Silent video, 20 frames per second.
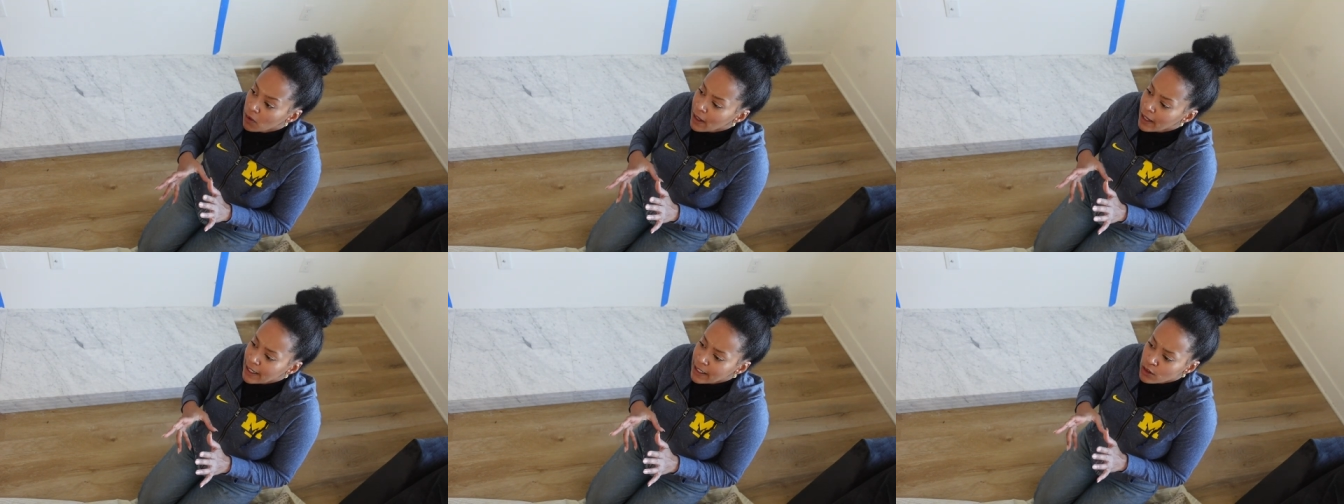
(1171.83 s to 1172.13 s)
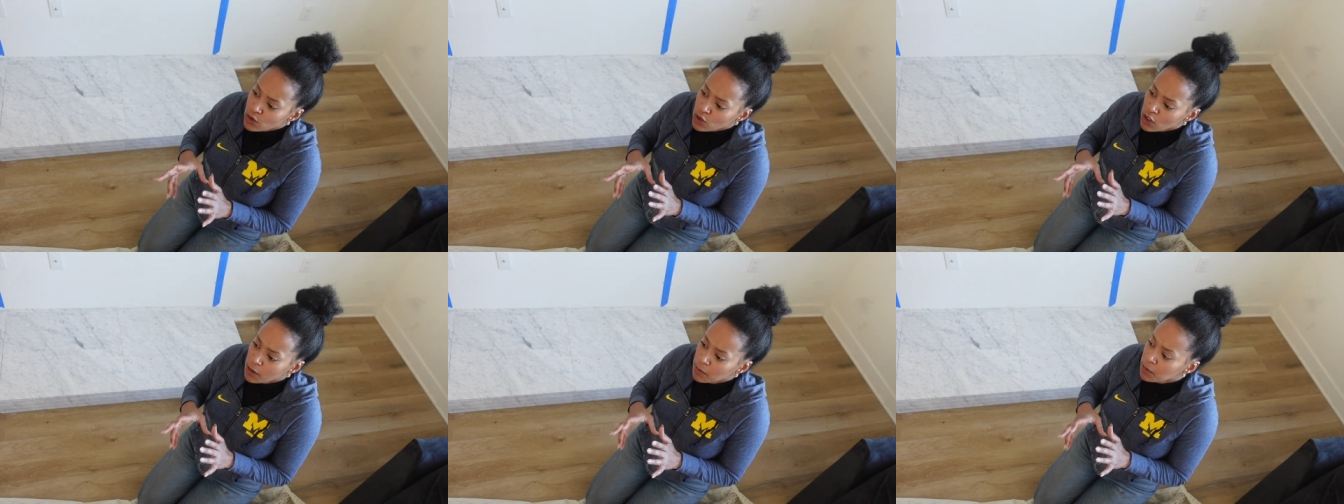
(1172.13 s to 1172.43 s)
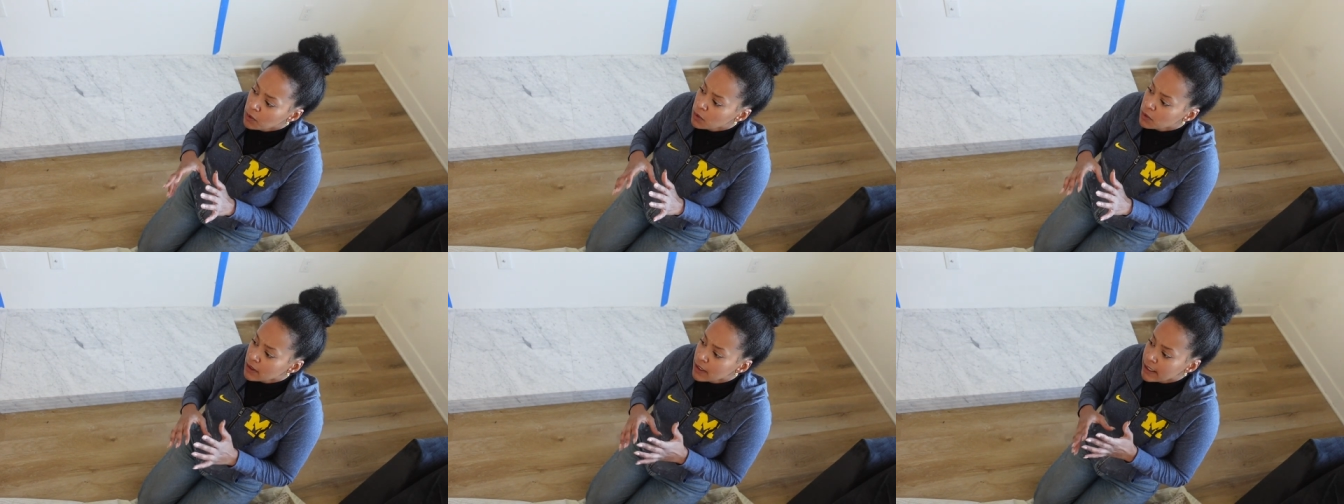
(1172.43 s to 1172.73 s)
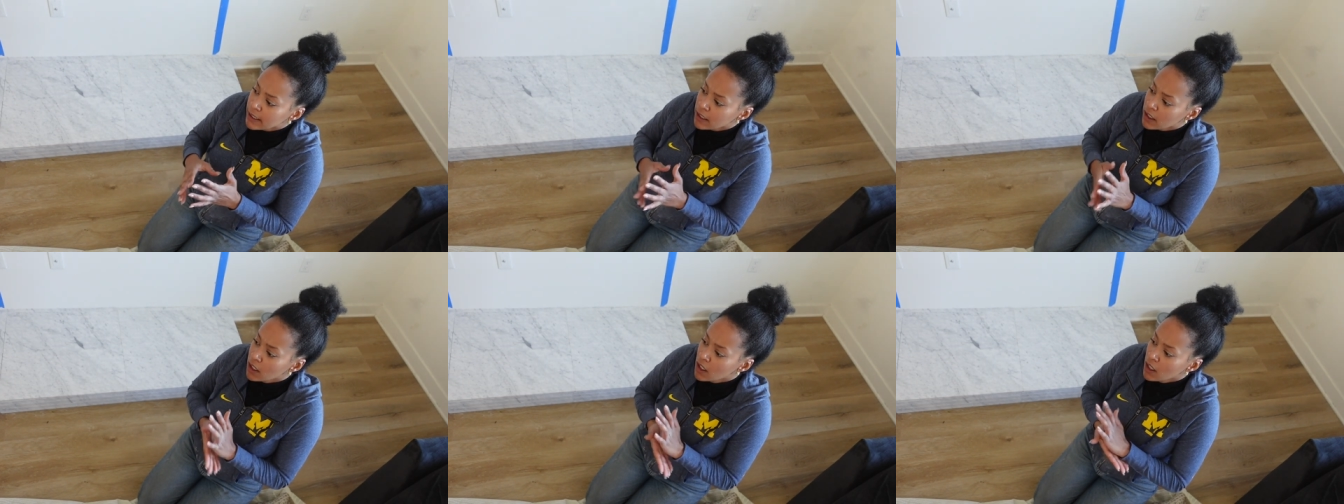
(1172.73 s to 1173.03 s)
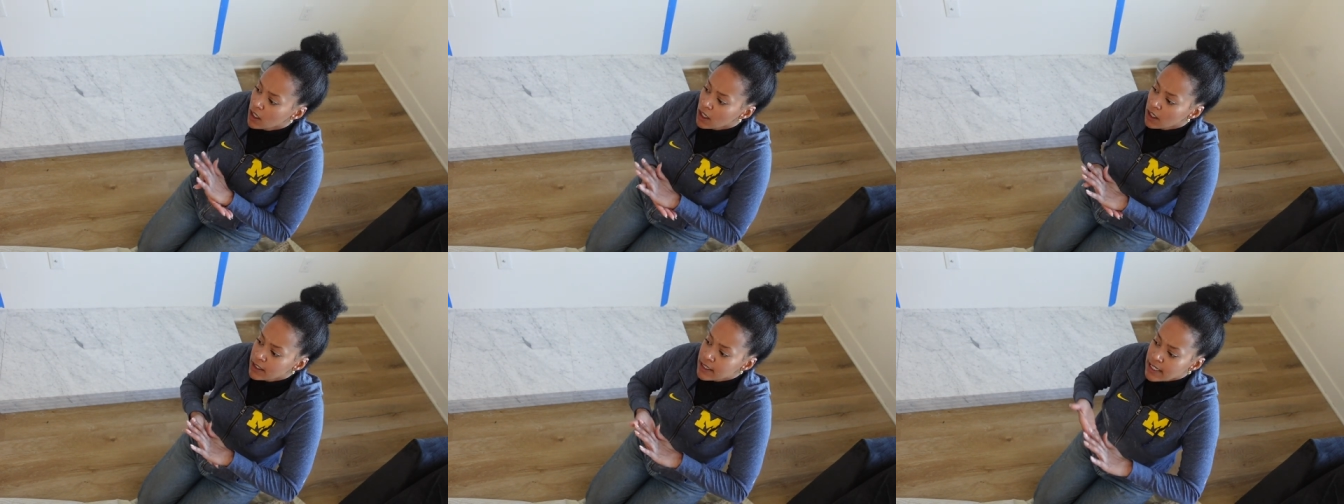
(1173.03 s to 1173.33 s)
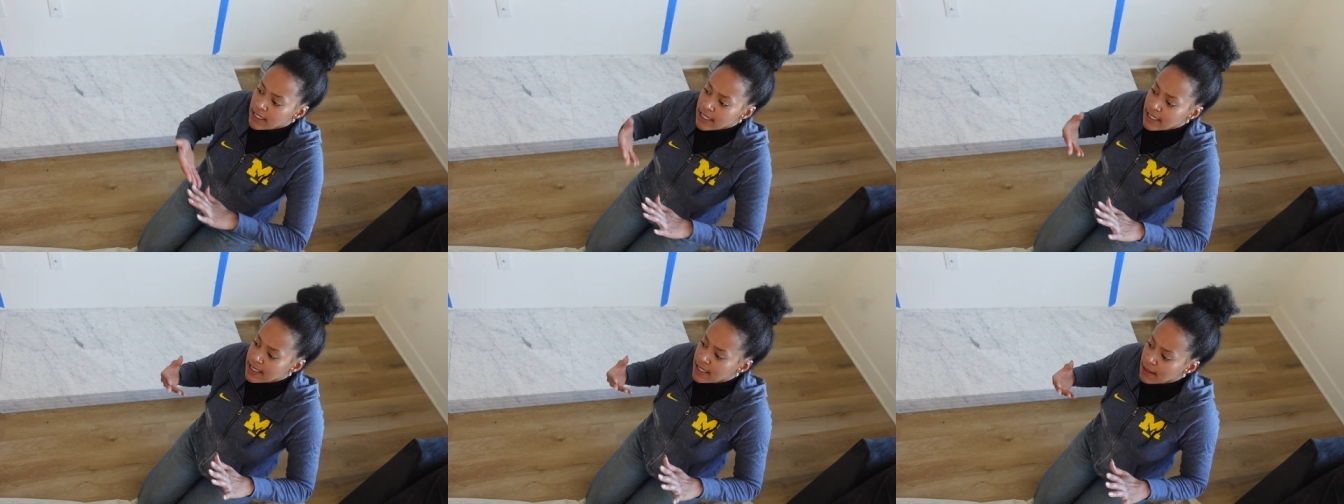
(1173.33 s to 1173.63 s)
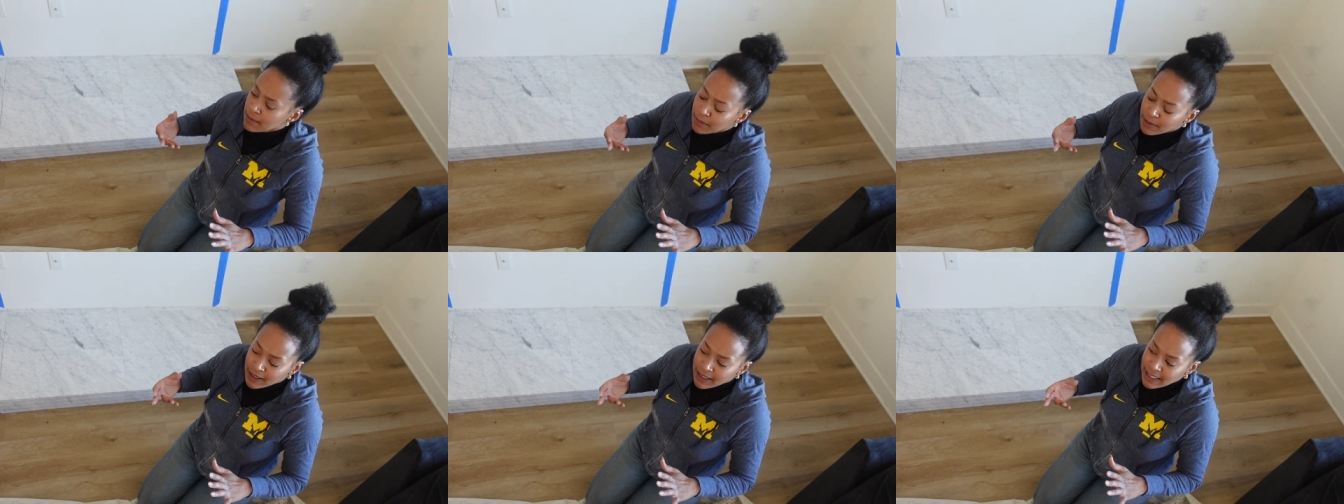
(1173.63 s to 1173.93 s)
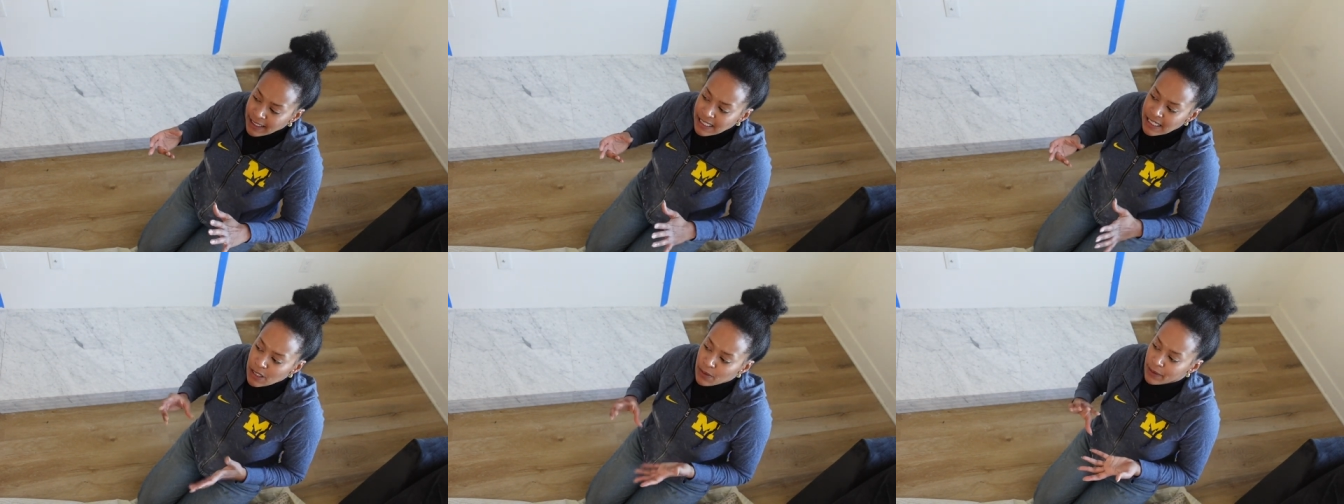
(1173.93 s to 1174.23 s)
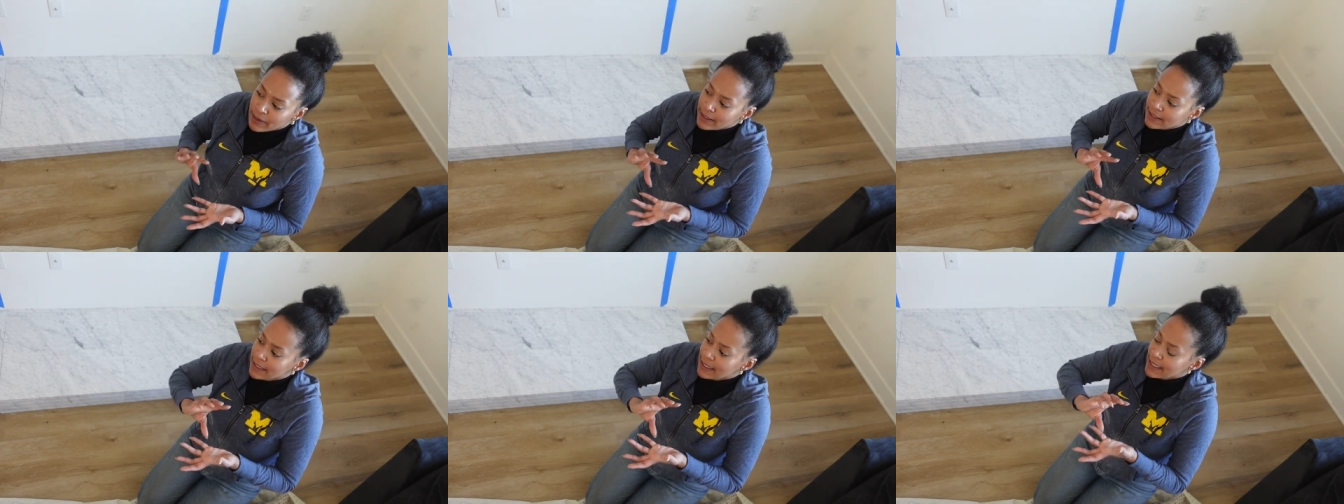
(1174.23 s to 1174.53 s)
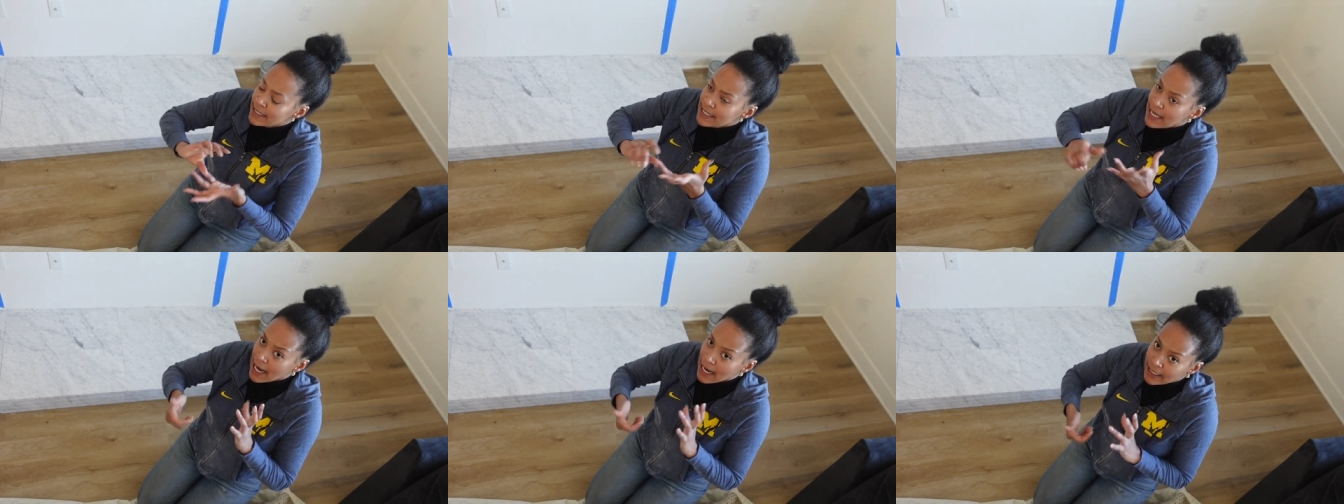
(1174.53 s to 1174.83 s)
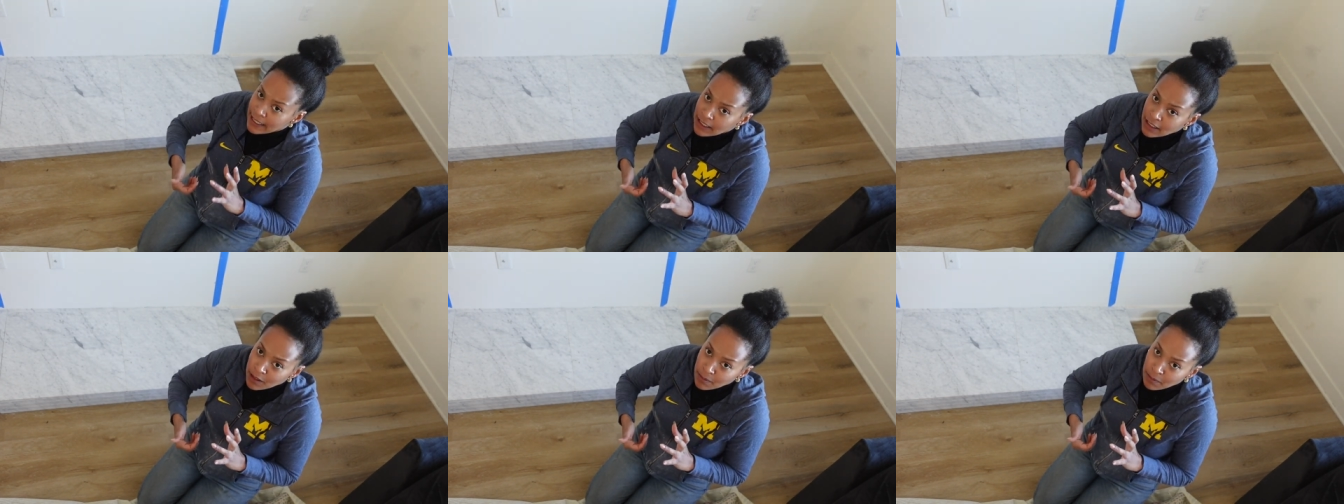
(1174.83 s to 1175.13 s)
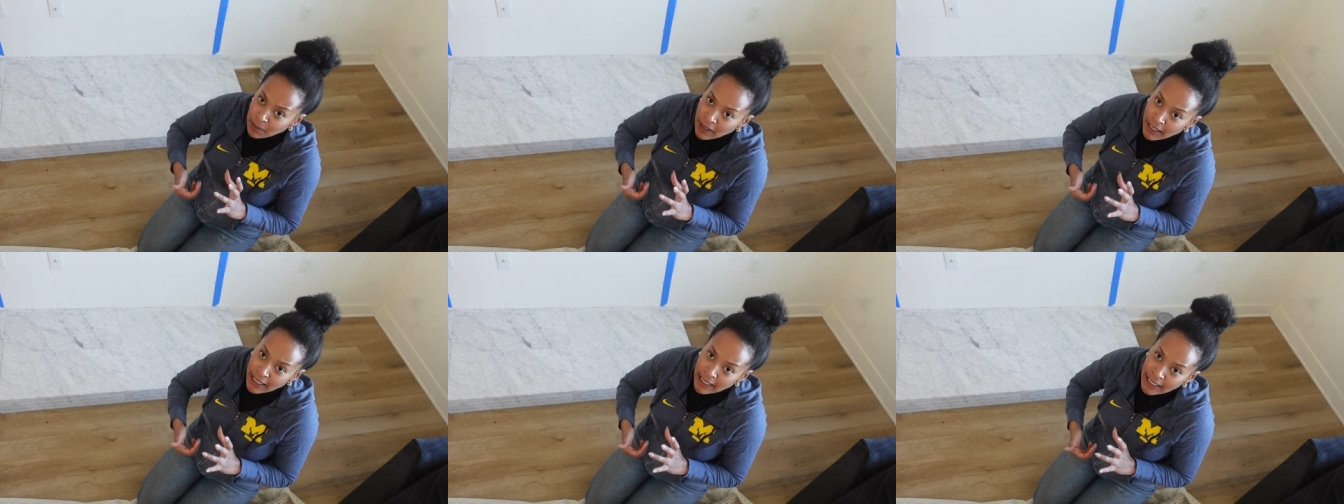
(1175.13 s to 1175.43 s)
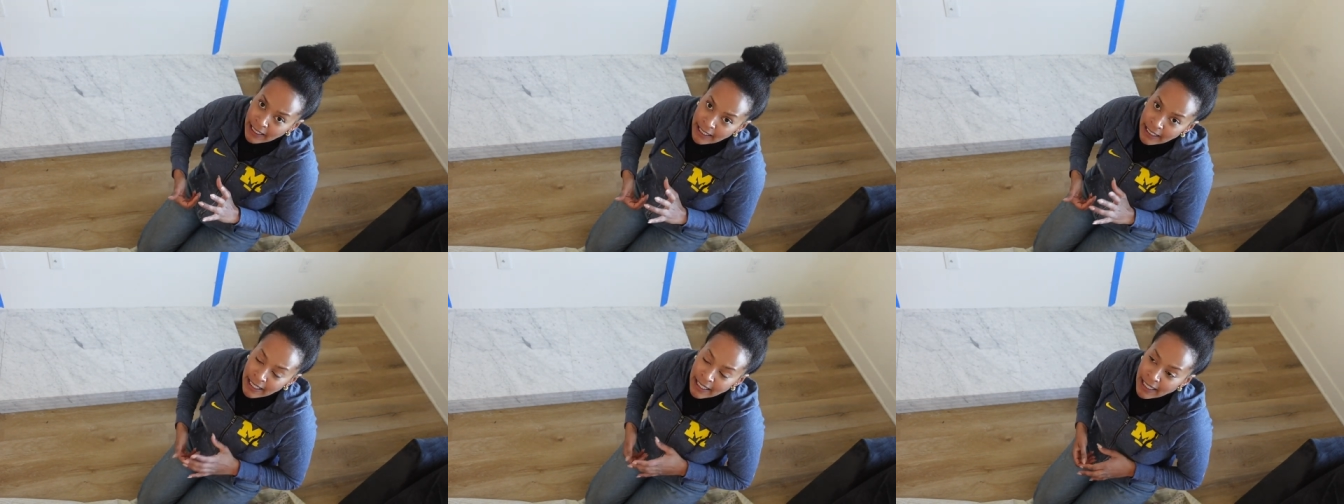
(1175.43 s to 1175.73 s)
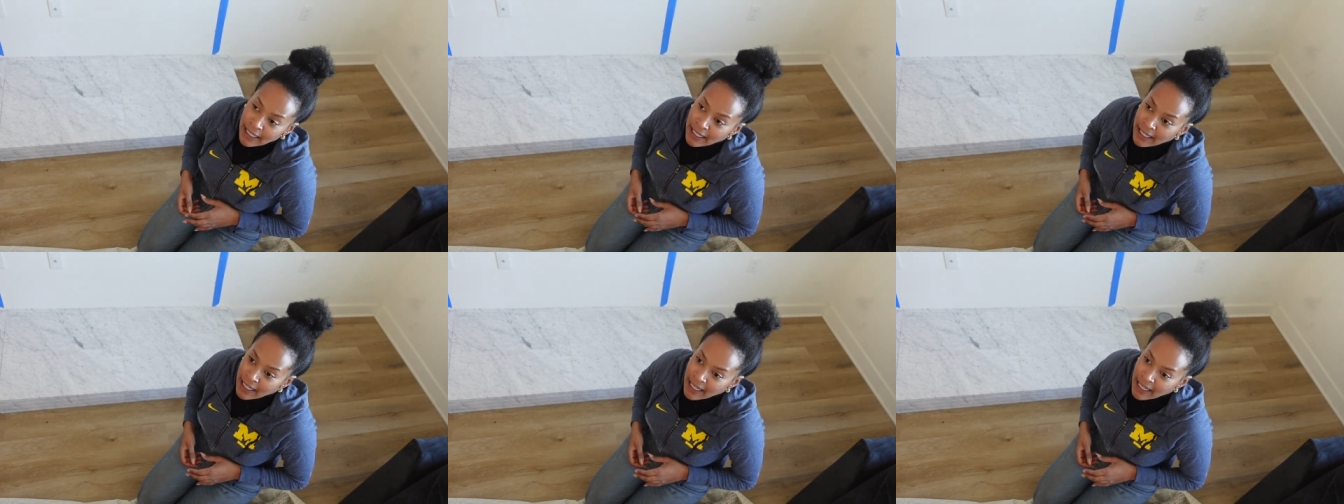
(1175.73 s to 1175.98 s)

I had trouble like disassembling it so I could like tighten the blade.